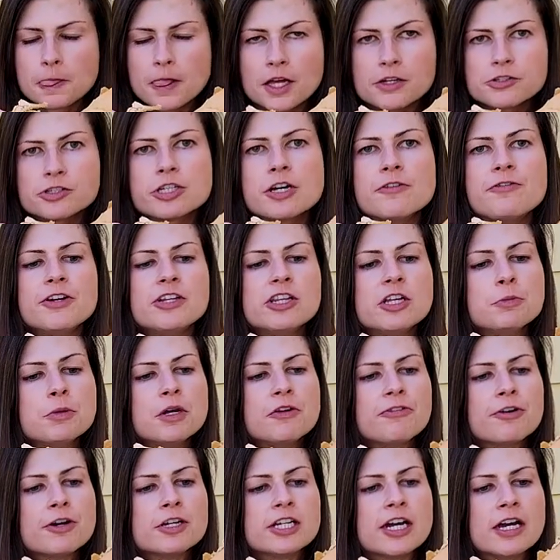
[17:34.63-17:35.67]
So if you're looking
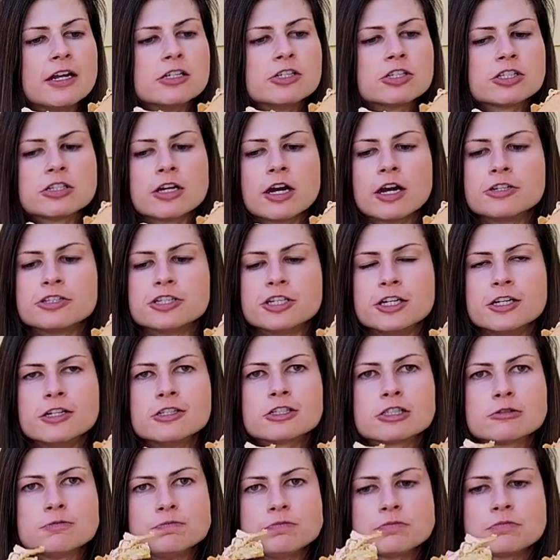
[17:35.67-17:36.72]
for a ton of starches,
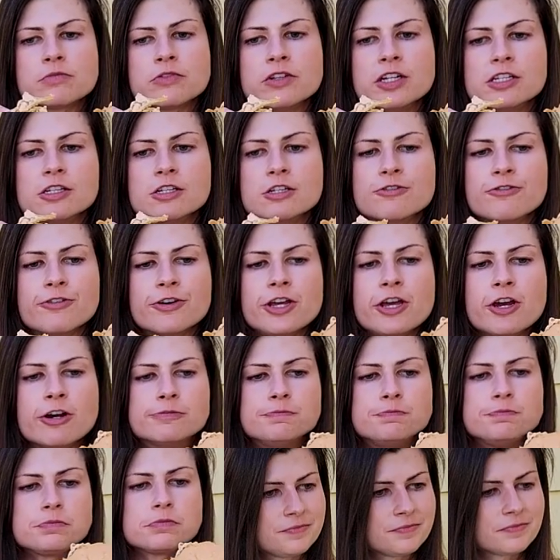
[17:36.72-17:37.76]
this is for
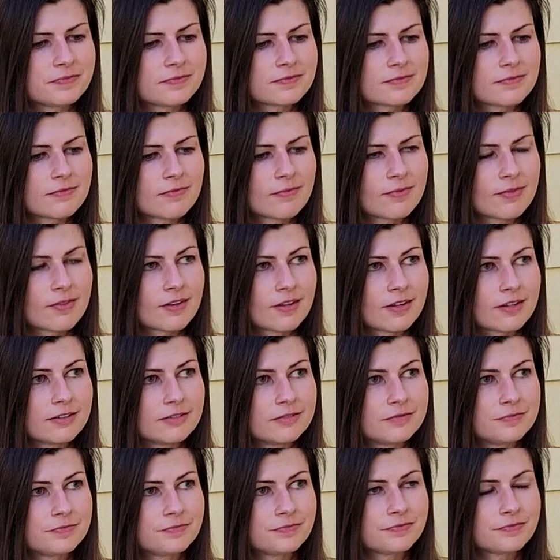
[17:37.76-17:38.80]
you. I really
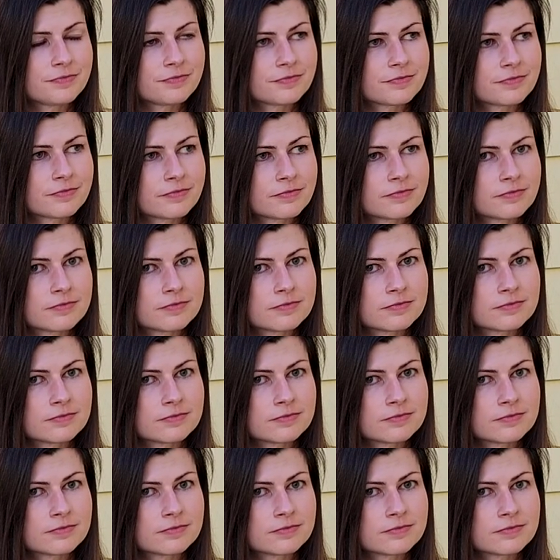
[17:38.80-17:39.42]
like the sauce,